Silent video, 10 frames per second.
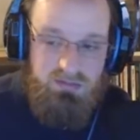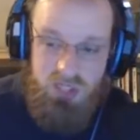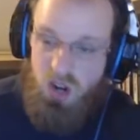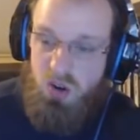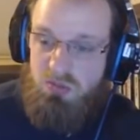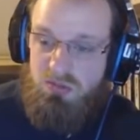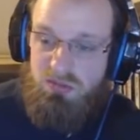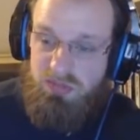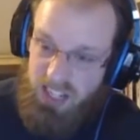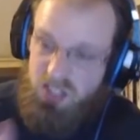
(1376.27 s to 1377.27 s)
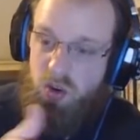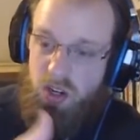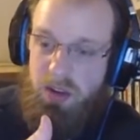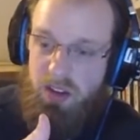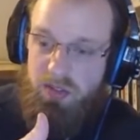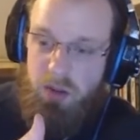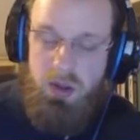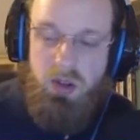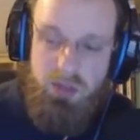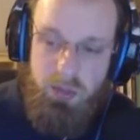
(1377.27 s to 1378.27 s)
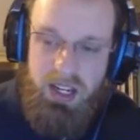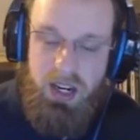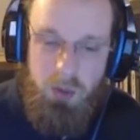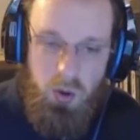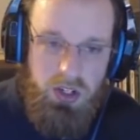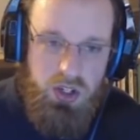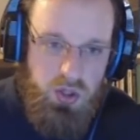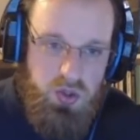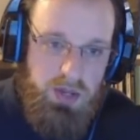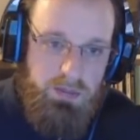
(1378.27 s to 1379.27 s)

So that's going to be a fun build for me and I'm going to choose it.